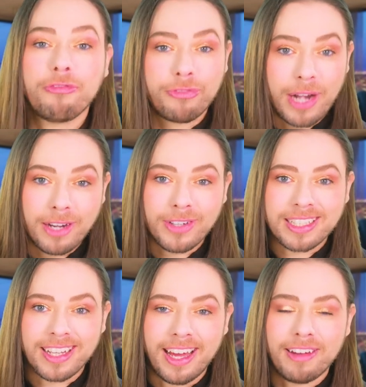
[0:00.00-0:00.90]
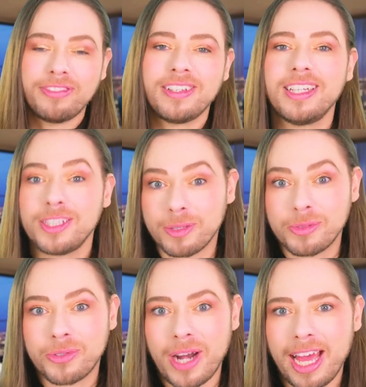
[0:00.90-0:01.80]
fragrant love.
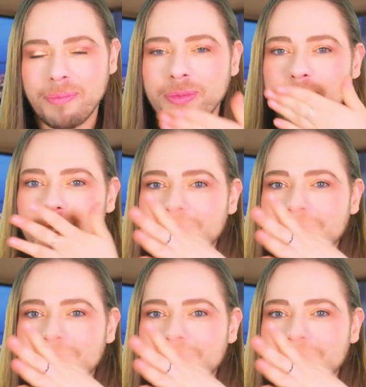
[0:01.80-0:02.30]
Subscribe.